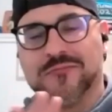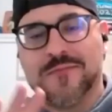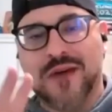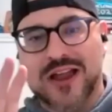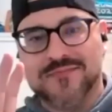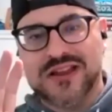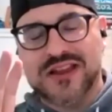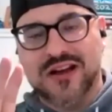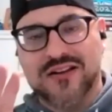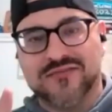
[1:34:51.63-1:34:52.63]
remind
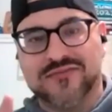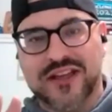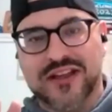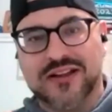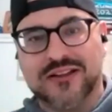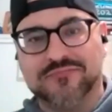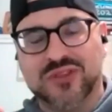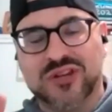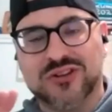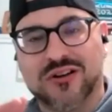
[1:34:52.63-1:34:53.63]
me of the
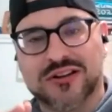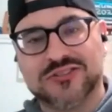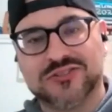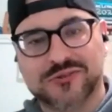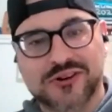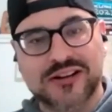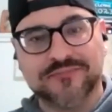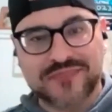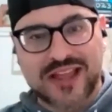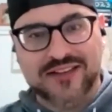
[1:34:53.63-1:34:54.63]
the donkey story